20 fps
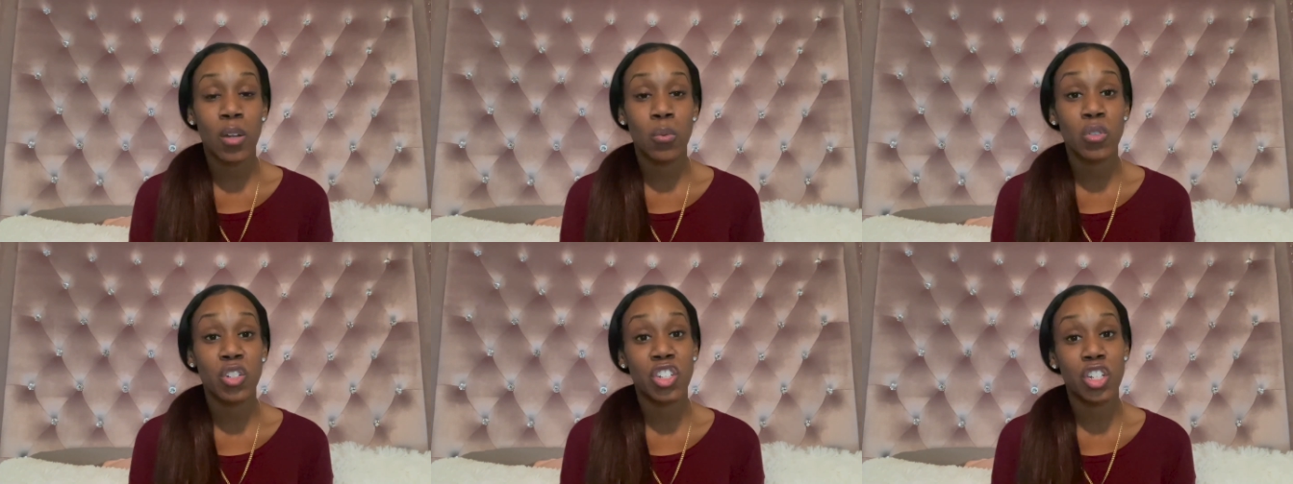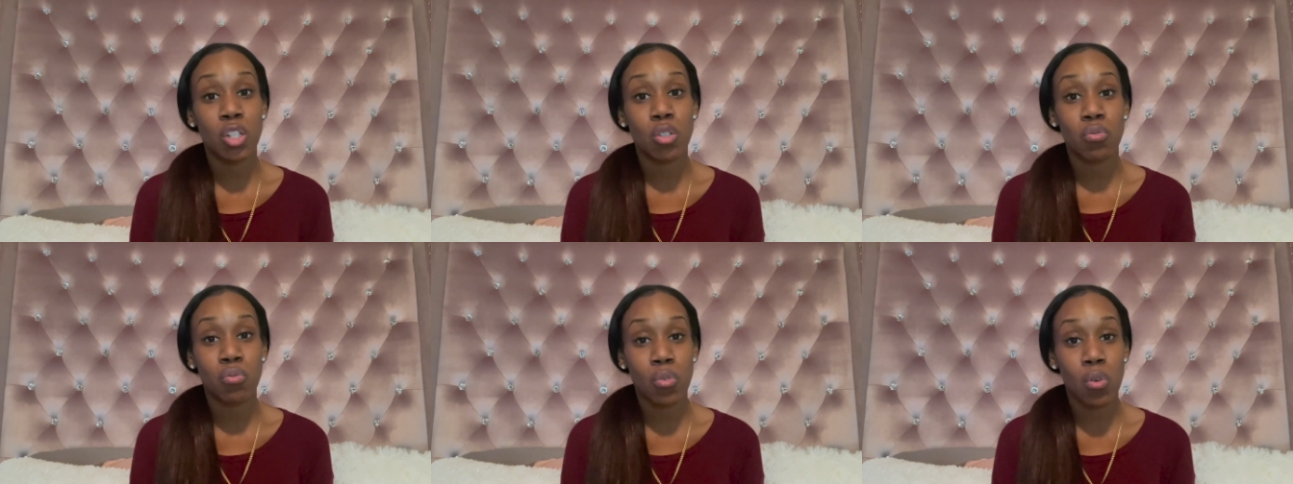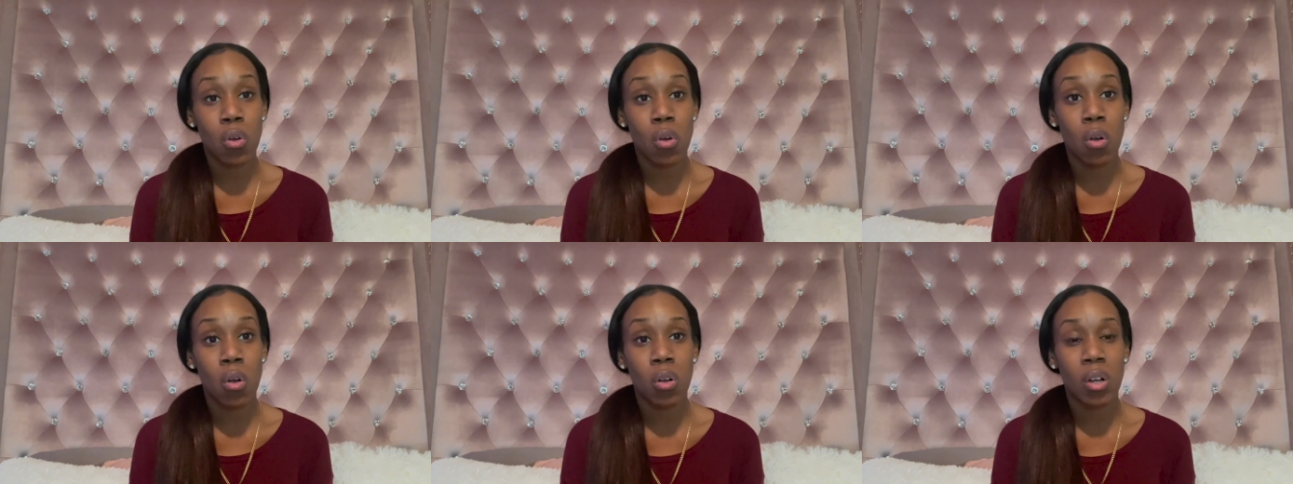It was just
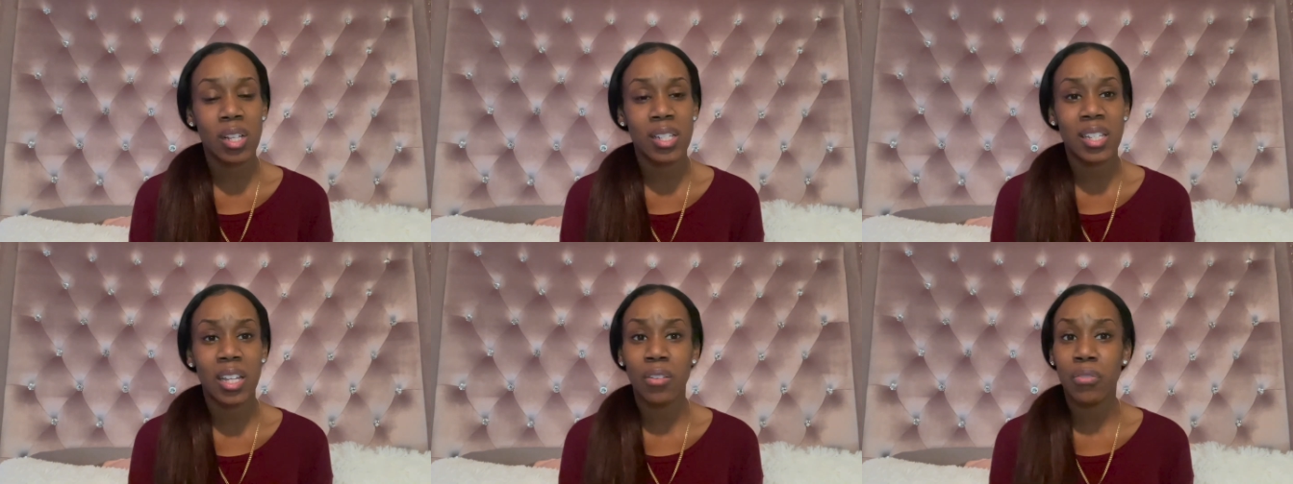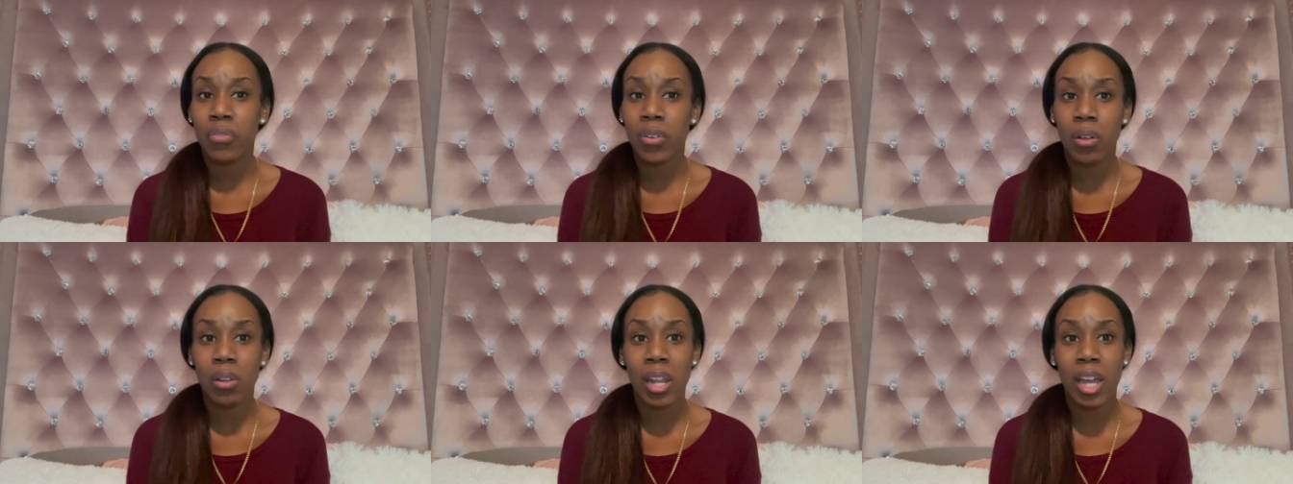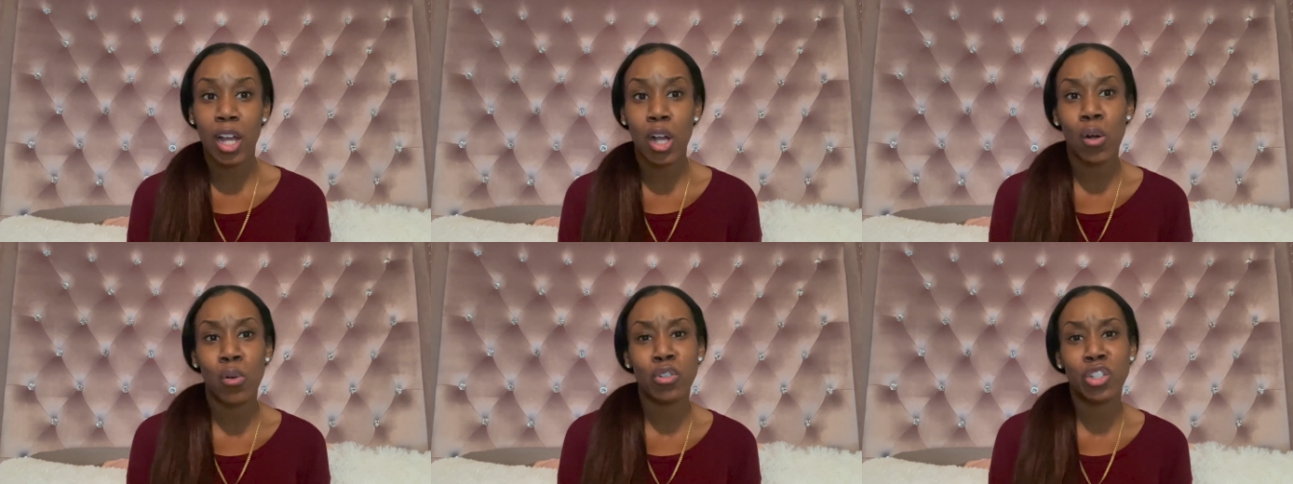wrong, because they felt
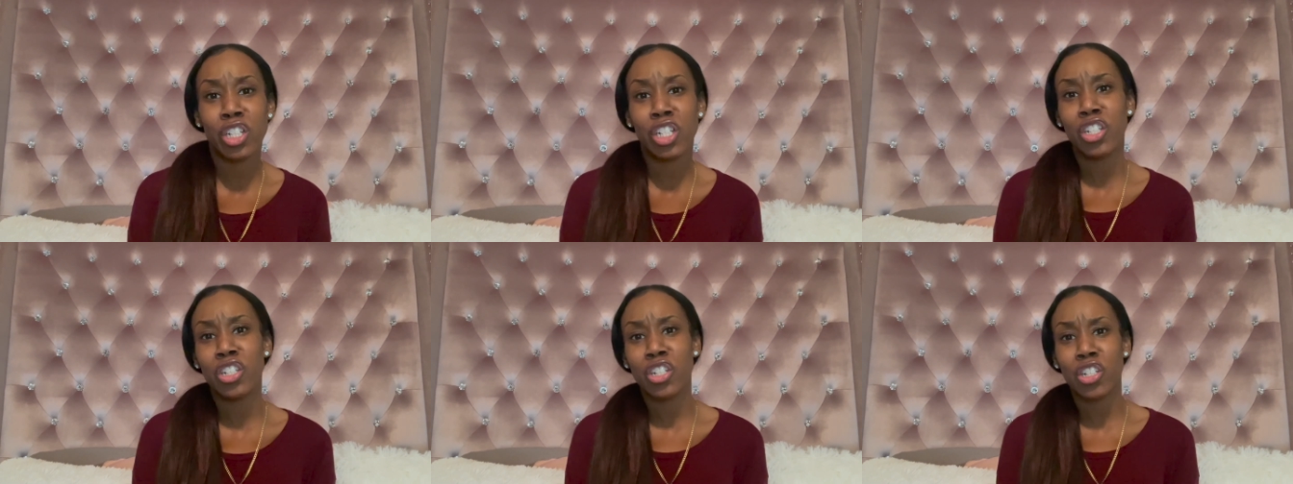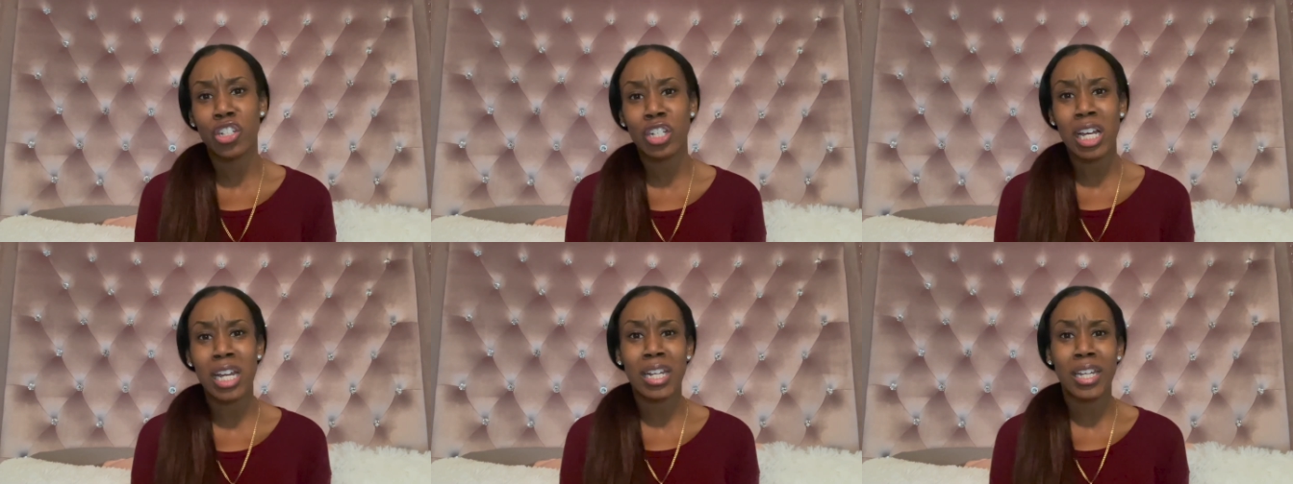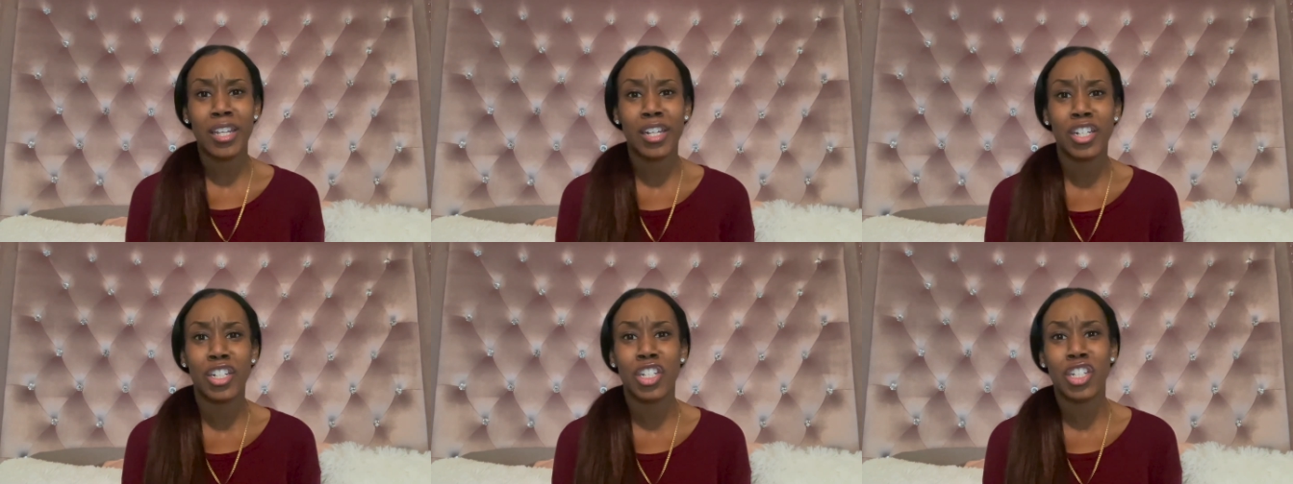like, oh, she's just trying
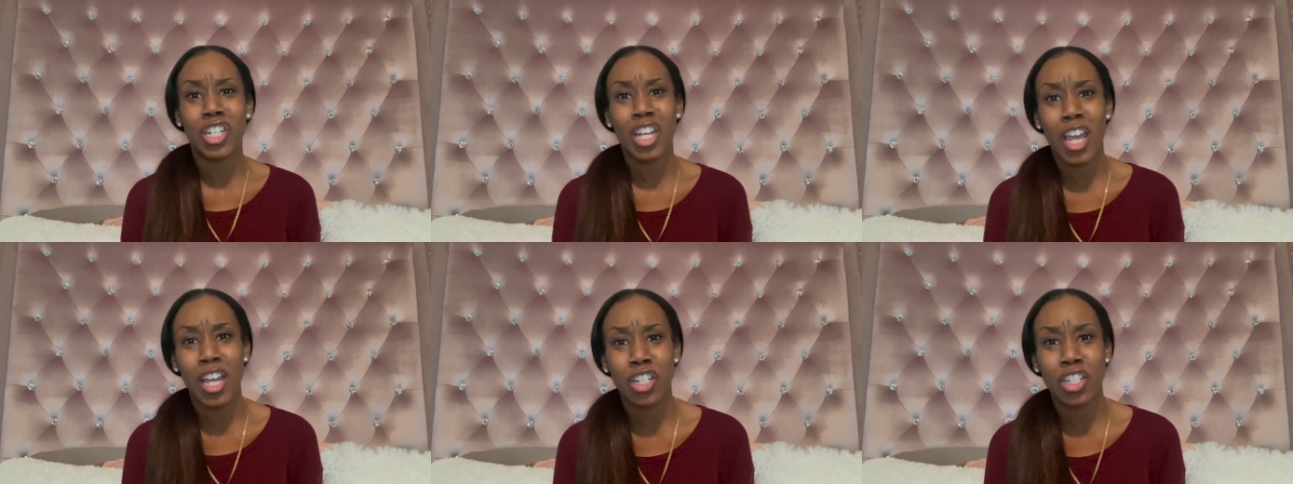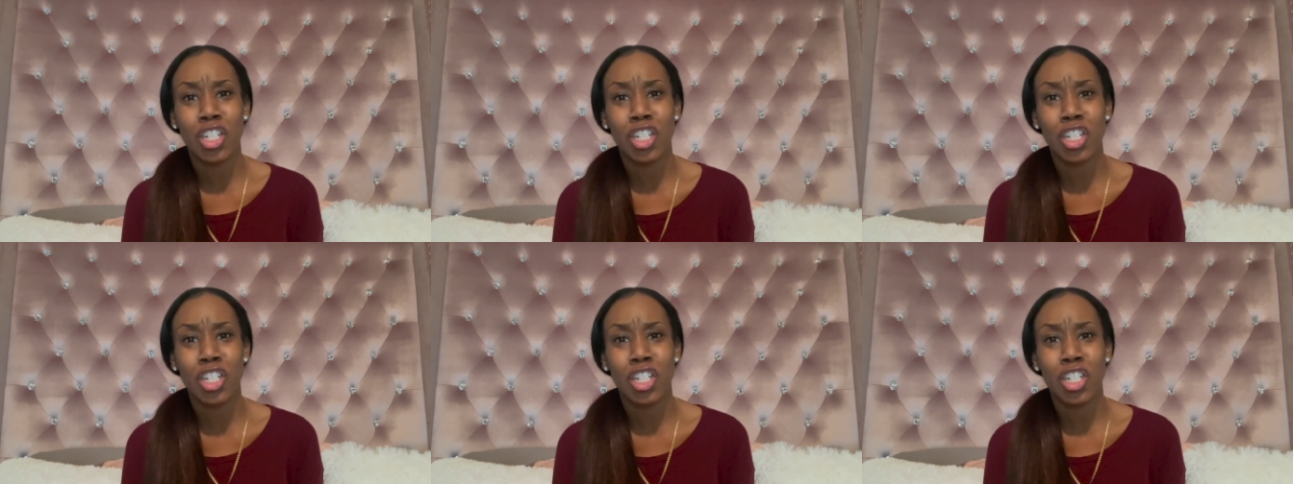to get a check.